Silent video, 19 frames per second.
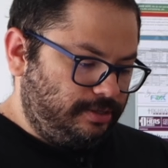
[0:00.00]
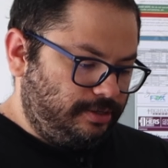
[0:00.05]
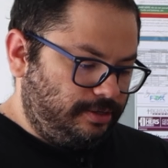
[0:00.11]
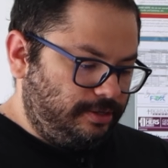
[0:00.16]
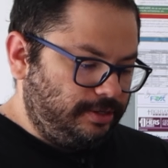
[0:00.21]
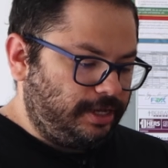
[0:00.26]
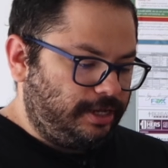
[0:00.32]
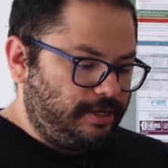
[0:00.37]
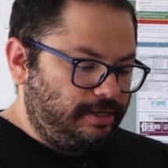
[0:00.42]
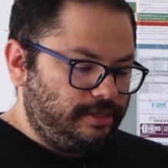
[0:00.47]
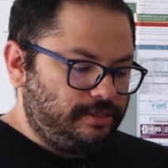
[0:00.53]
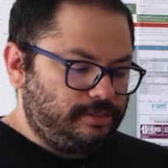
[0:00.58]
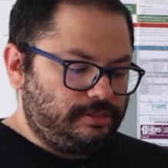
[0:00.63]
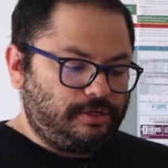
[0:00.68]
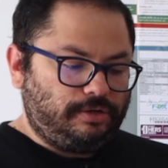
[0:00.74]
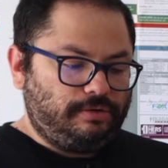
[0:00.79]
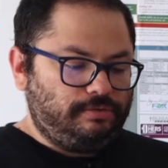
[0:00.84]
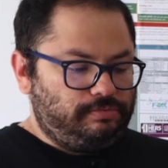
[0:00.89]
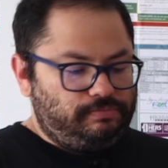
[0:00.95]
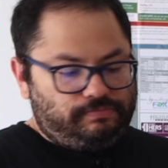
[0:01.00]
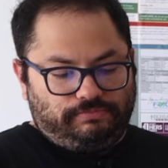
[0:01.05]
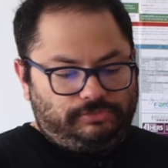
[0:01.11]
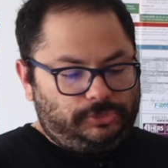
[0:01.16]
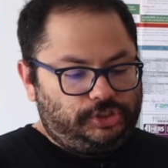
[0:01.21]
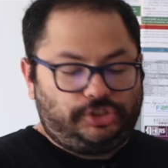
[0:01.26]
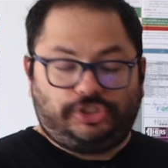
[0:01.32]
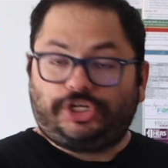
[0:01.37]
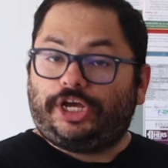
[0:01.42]
Okay, so
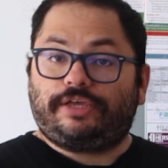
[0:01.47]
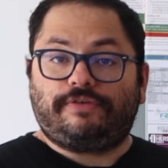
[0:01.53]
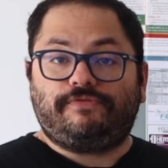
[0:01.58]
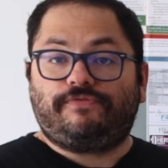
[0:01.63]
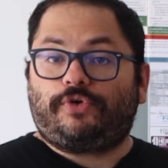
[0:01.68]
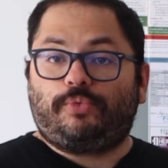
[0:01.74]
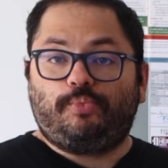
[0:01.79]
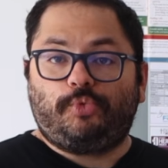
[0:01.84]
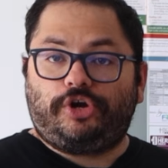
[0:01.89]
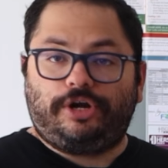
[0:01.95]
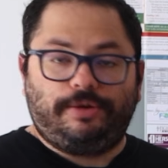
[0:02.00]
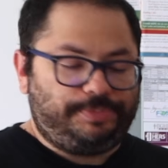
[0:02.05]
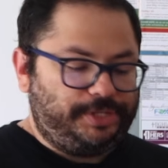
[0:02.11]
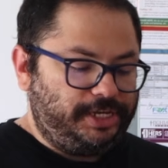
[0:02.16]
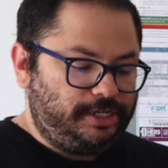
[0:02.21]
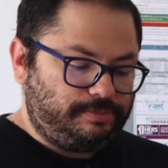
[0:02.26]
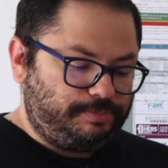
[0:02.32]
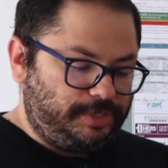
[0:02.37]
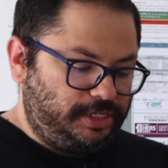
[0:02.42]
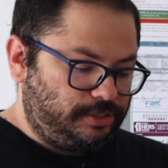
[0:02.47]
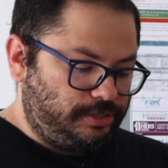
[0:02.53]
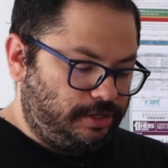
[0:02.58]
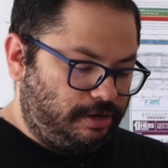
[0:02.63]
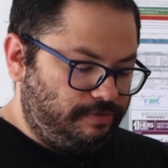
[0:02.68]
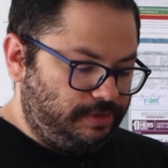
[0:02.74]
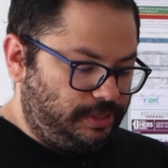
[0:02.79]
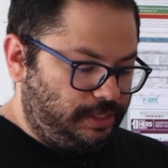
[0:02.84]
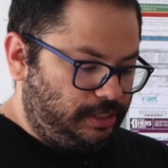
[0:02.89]
just checking firmware updates, make
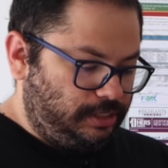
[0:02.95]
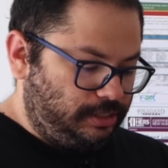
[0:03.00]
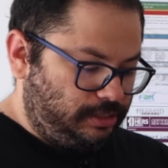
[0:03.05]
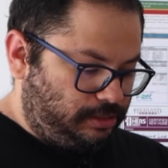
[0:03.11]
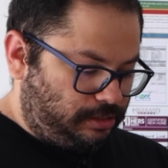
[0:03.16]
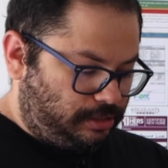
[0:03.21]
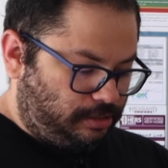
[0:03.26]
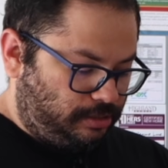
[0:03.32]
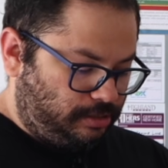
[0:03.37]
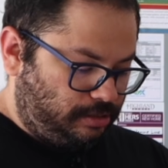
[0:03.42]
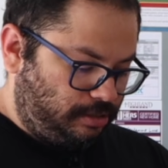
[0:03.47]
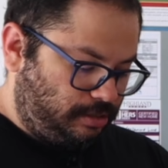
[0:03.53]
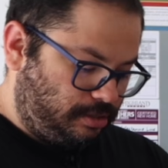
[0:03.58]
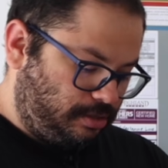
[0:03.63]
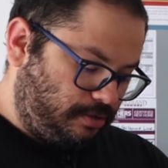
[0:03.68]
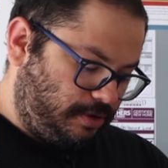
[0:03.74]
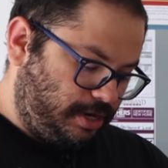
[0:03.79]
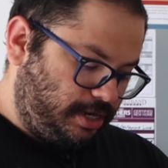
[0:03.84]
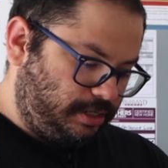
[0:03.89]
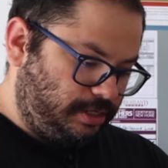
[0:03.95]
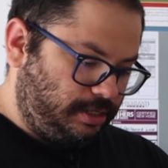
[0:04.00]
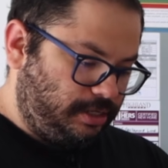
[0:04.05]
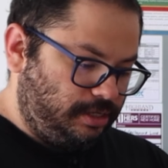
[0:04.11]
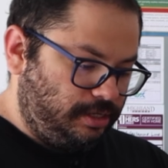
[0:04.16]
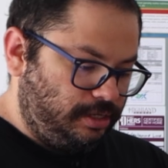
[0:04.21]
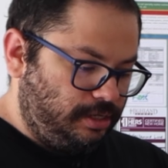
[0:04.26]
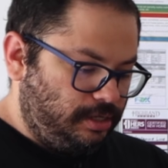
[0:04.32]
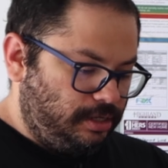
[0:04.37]
sure everything is
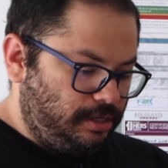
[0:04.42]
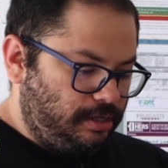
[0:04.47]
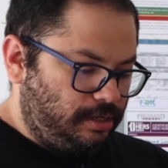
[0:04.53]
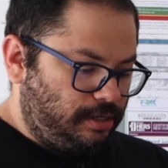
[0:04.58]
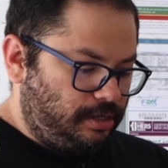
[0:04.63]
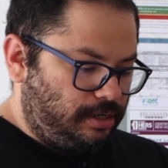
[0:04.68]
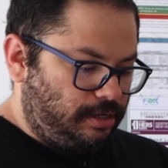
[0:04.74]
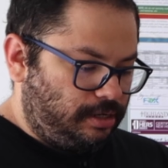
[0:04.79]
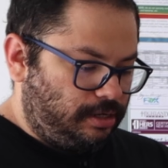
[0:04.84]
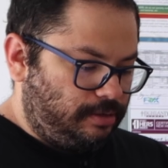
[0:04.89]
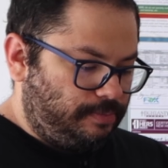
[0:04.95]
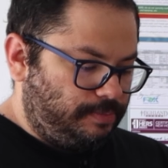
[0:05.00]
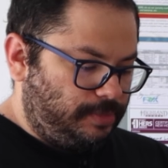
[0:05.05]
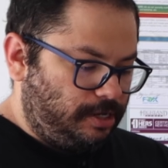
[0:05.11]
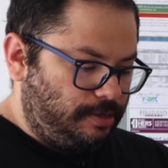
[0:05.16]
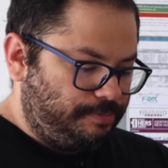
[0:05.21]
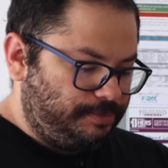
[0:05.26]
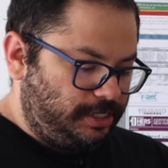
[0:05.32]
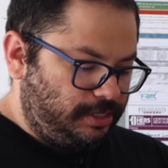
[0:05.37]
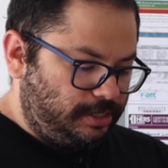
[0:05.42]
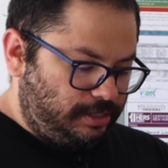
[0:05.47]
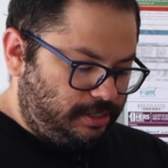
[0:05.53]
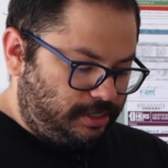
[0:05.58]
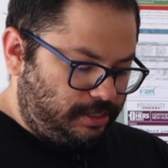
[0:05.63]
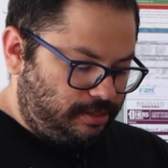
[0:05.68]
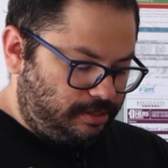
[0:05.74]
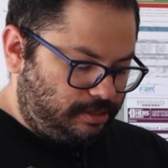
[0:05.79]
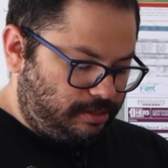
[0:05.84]
correctly updated
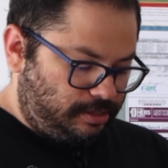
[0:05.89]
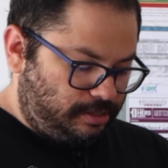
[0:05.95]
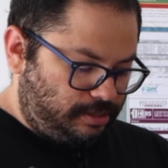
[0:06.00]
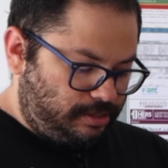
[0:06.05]
there.